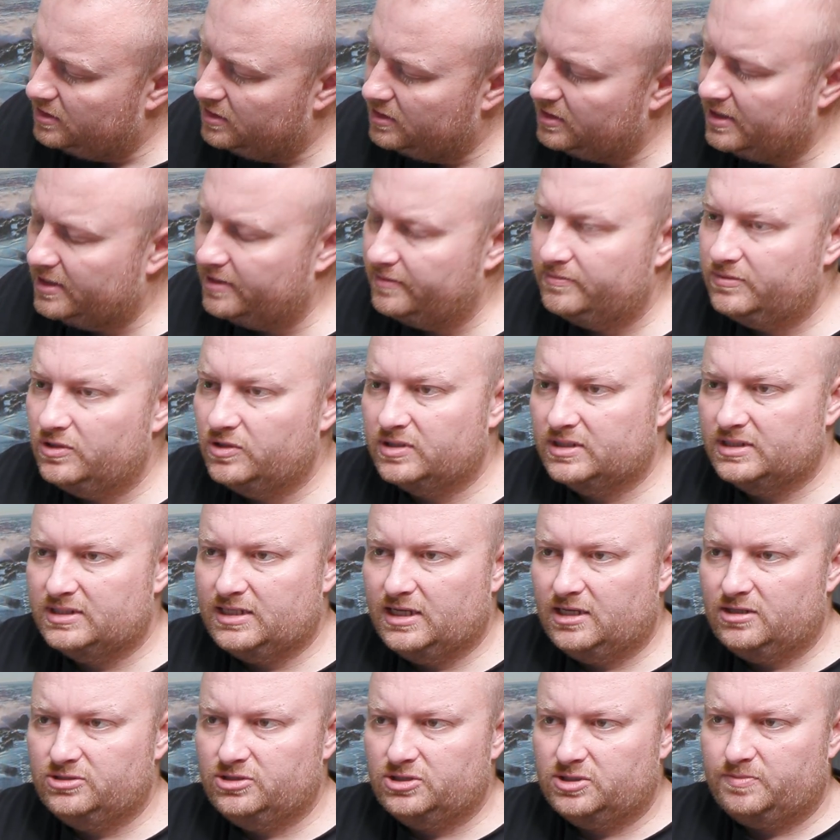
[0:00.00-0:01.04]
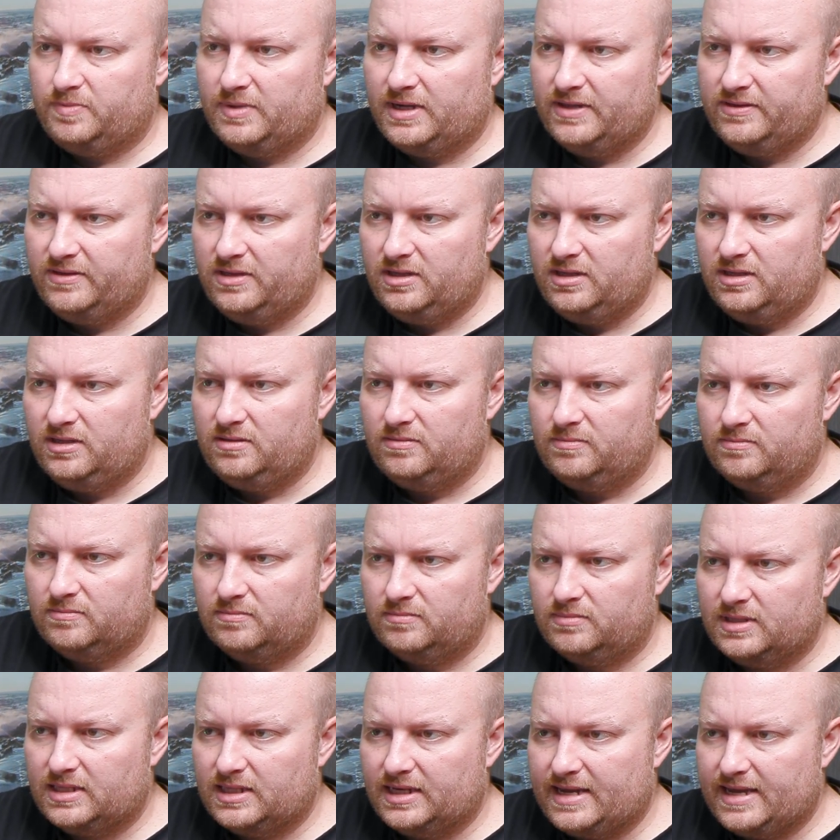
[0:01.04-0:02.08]
Yeah, you can tell just by the
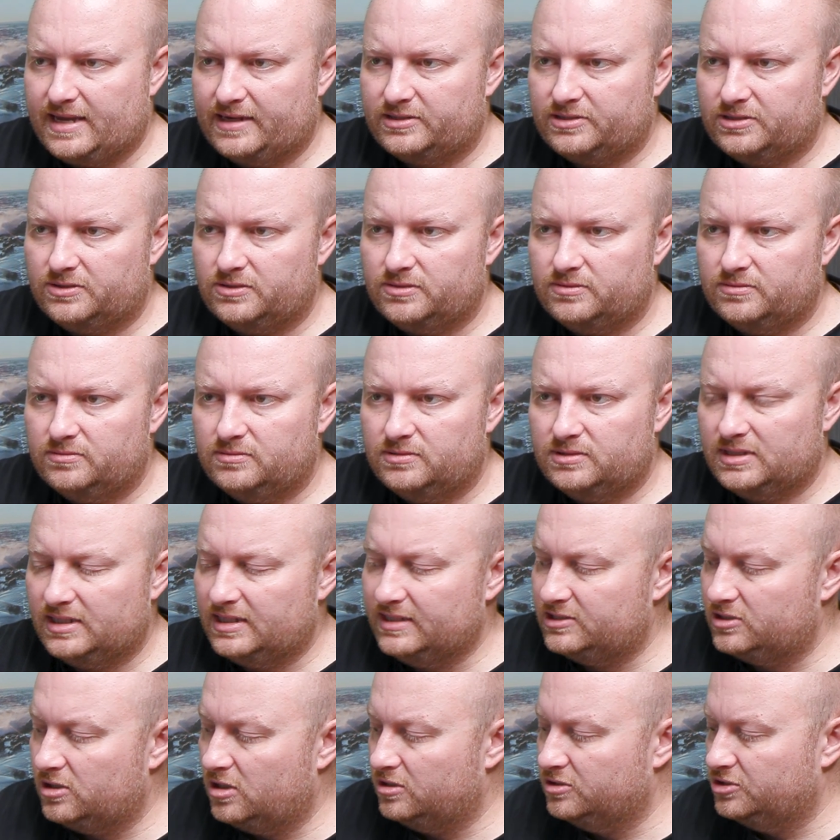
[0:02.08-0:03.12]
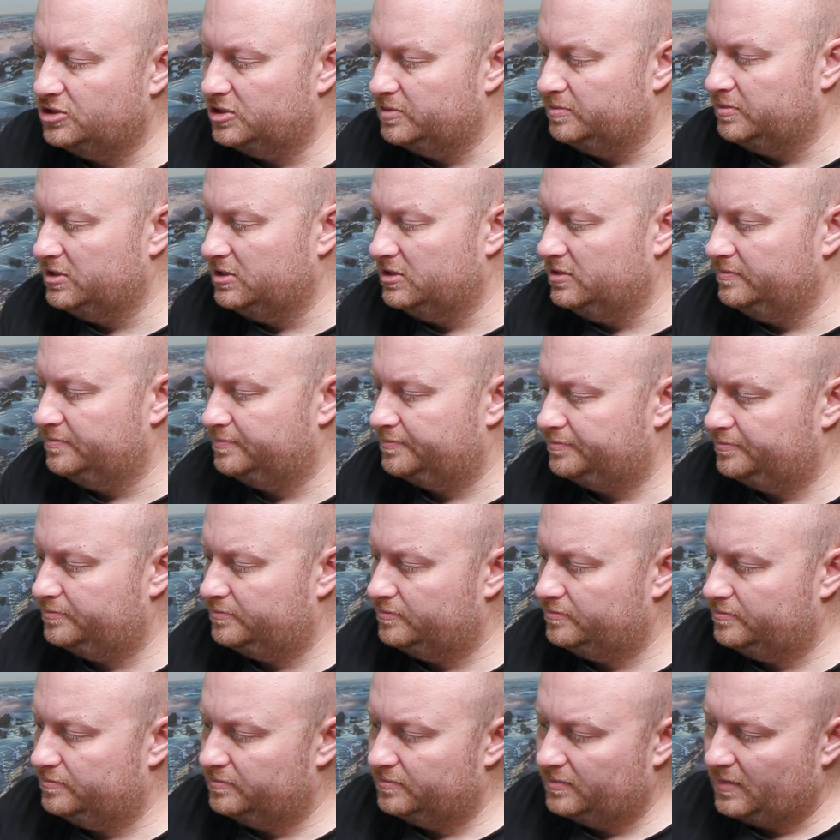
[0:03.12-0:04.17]
connector. So that's RGB.
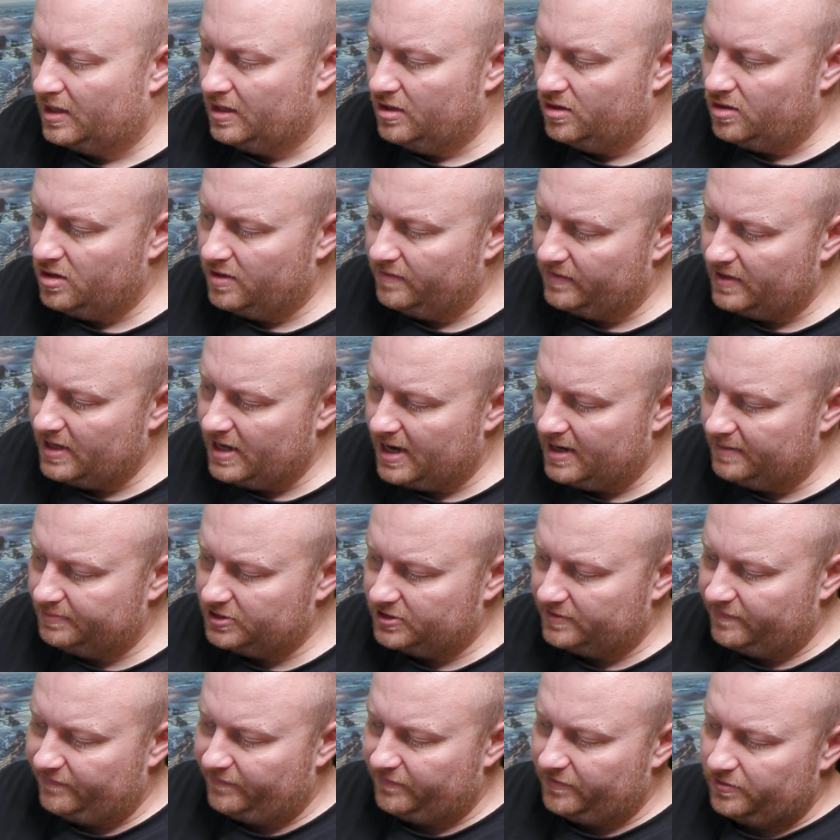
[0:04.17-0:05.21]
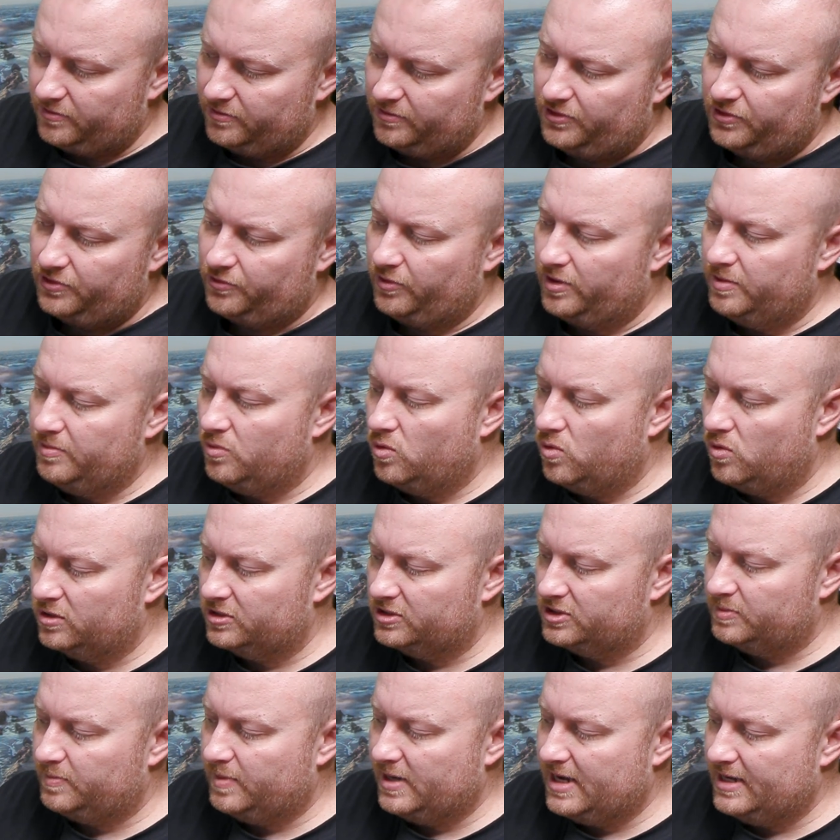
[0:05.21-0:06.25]
You have the option for 3 more
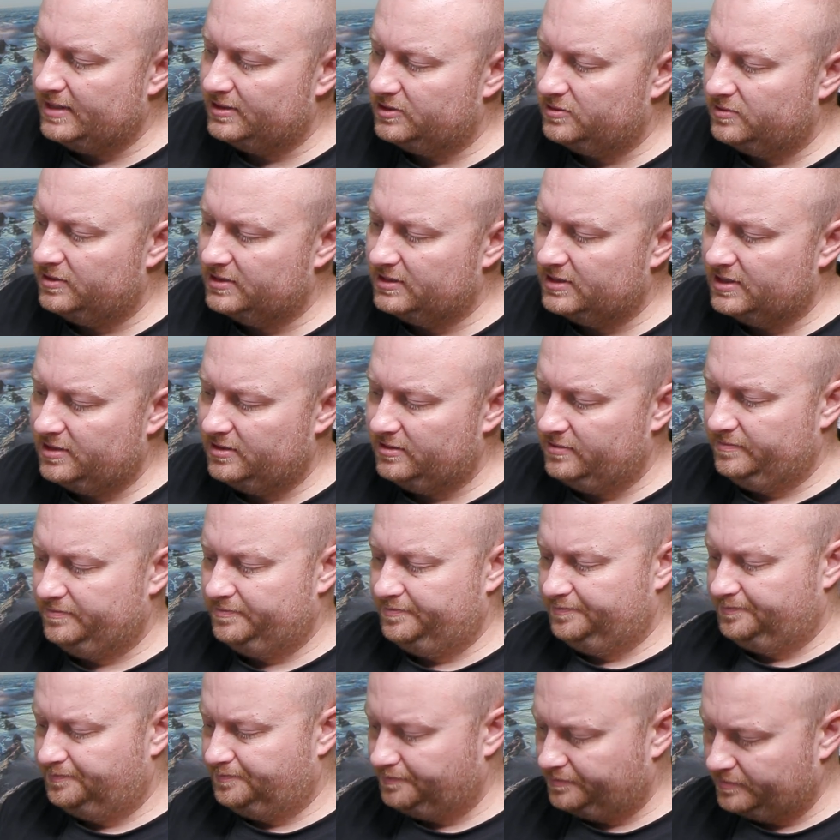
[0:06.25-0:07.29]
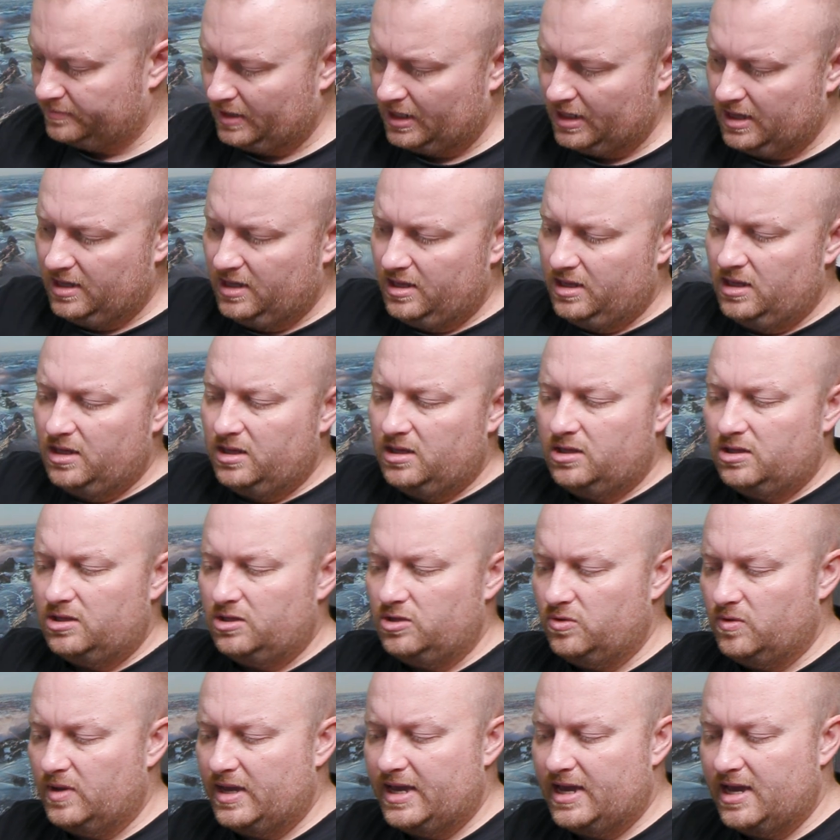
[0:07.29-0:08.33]
spots right there.
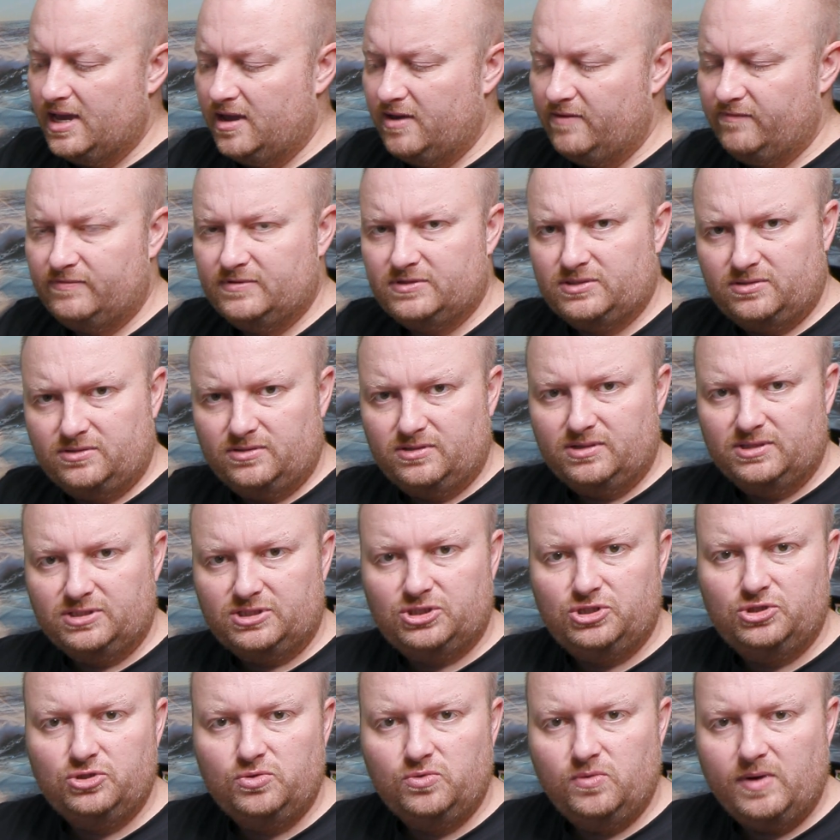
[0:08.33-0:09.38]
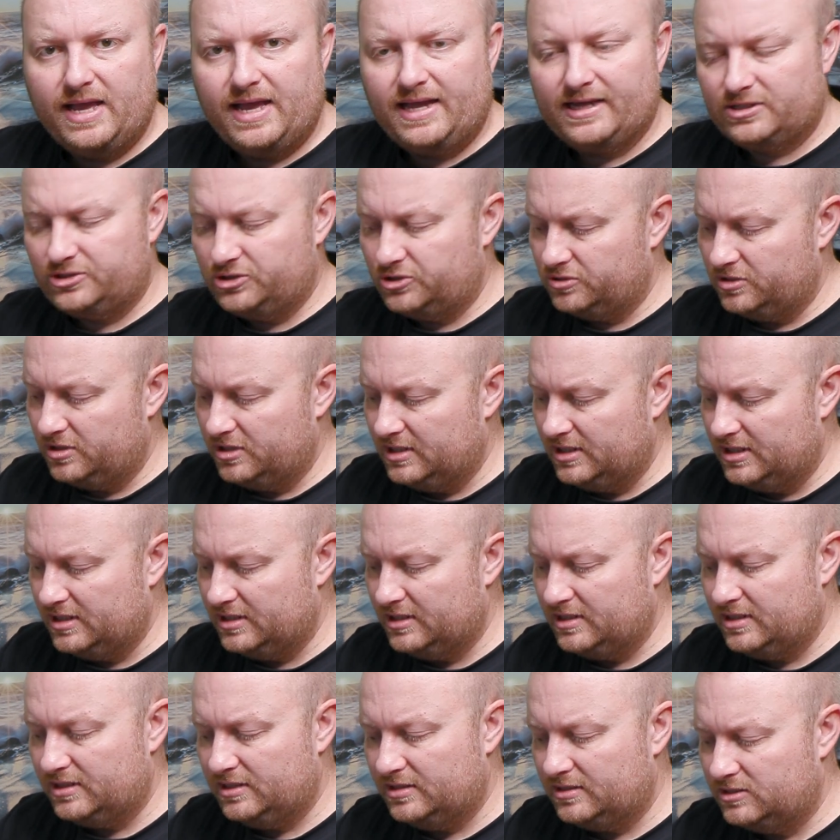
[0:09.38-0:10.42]
You have the 2
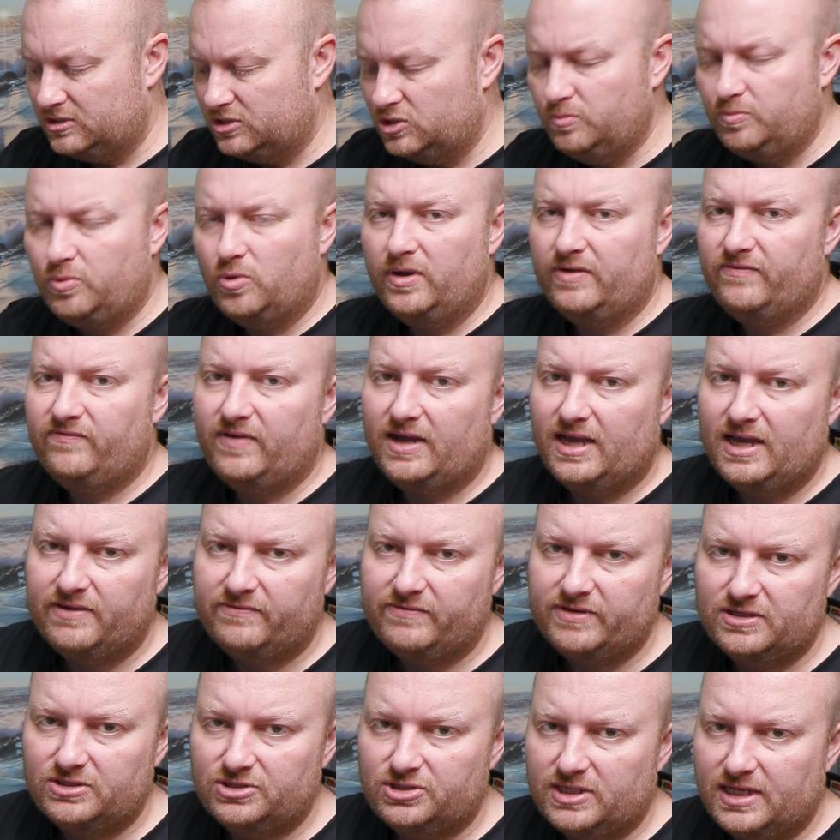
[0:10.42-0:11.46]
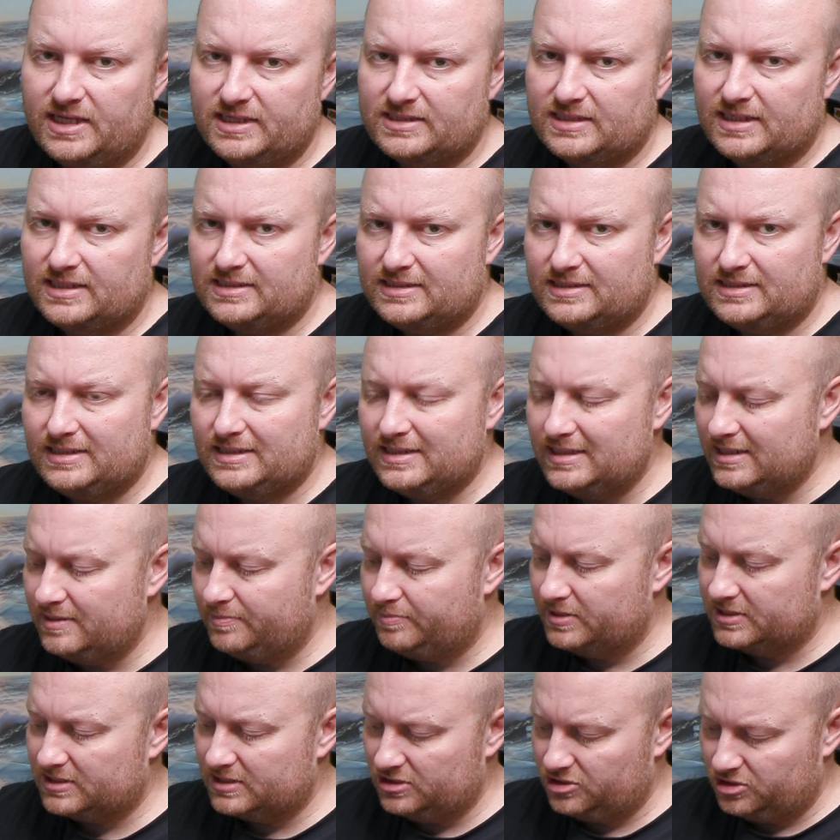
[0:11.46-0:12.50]
extra 2.5-inch SSD
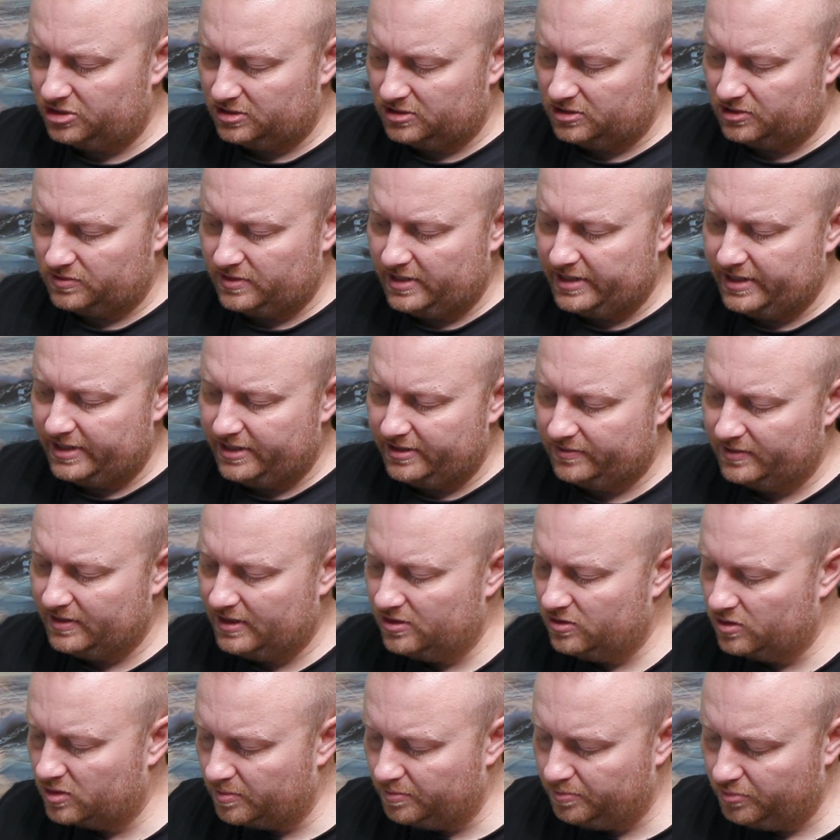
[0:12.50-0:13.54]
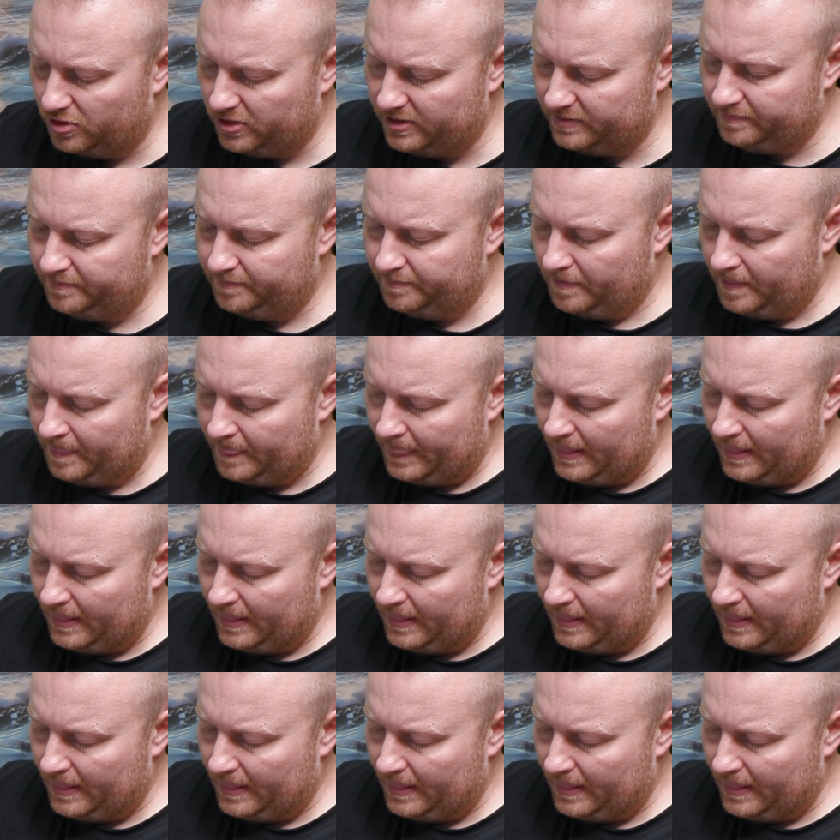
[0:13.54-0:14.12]
positions right here that you can put.